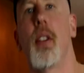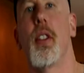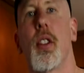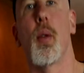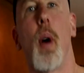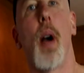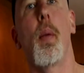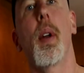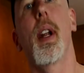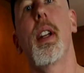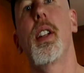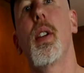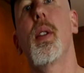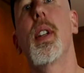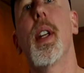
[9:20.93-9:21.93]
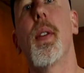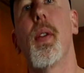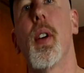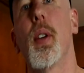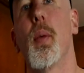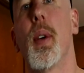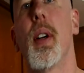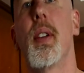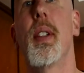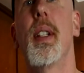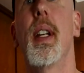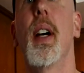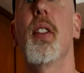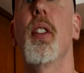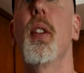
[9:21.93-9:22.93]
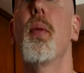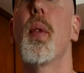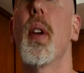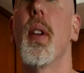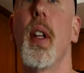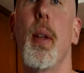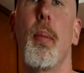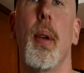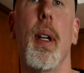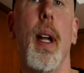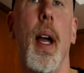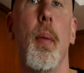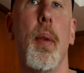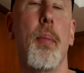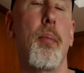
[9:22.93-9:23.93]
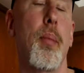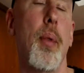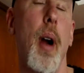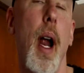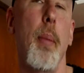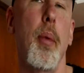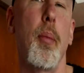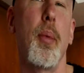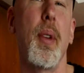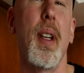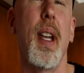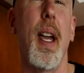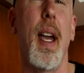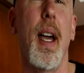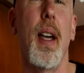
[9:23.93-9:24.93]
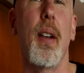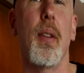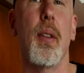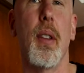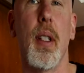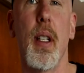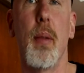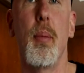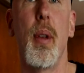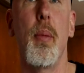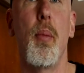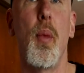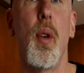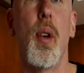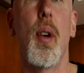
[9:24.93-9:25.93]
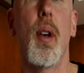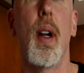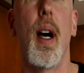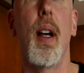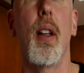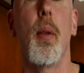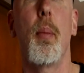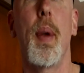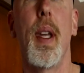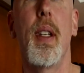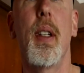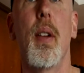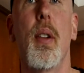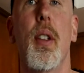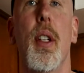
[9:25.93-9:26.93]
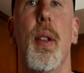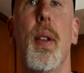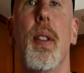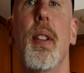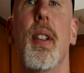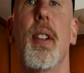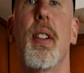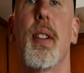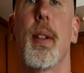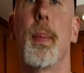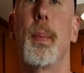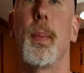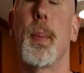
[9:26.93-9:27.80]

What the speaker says: So what would I do different? Well, nothing really, but I would probably add a little bit more jalapeno to it just